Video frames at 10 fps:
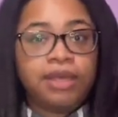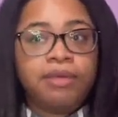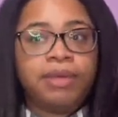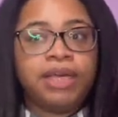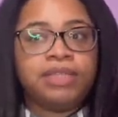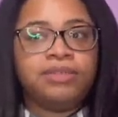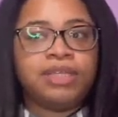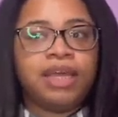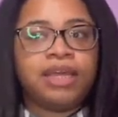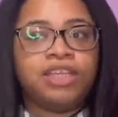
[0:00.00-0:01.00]
because he was
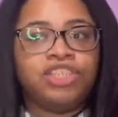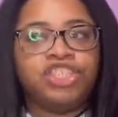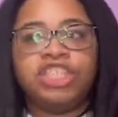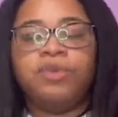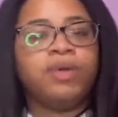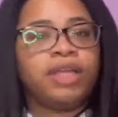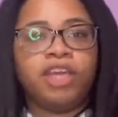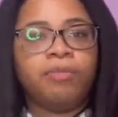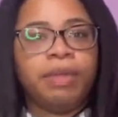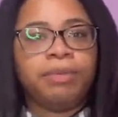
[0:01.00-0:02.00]
like, she wouldn't
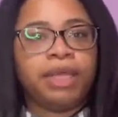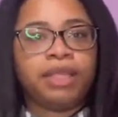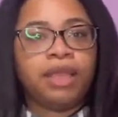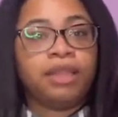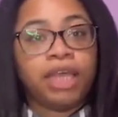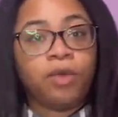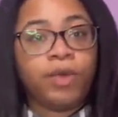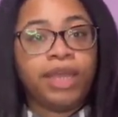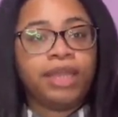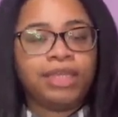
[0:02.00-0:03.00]
kill people like that. I'm like,
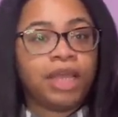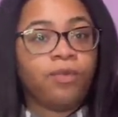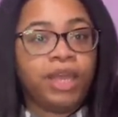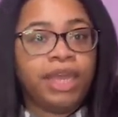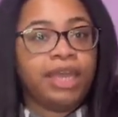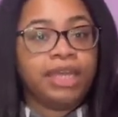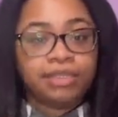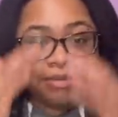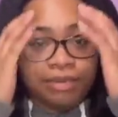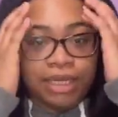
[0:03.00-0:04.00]
we. He's like, we. He
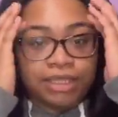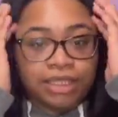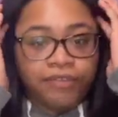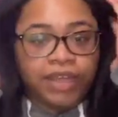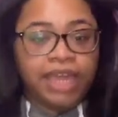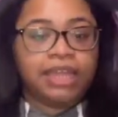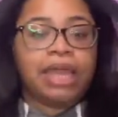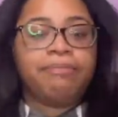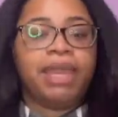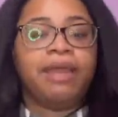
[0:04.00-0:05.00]
done suffocated
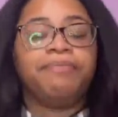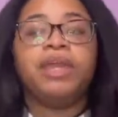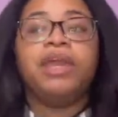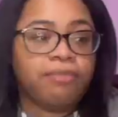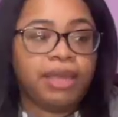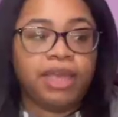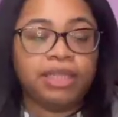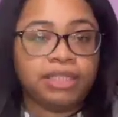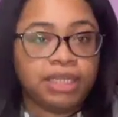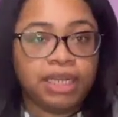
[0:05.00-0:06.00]
that man. A man
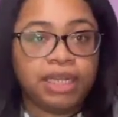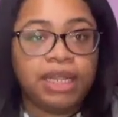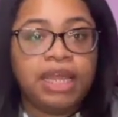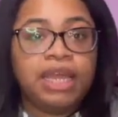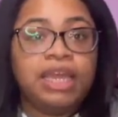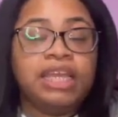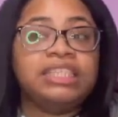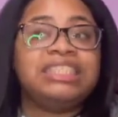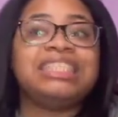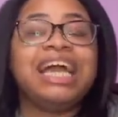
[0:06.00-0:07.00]
has did it. He
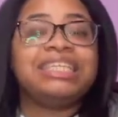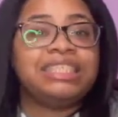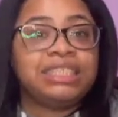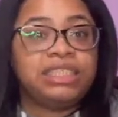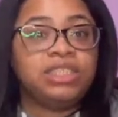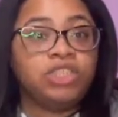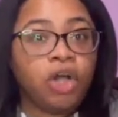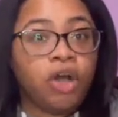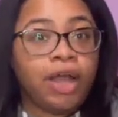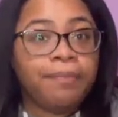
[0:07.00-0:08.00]
slices
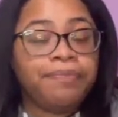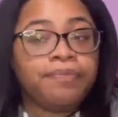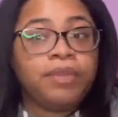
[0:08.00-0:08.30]
Dawn.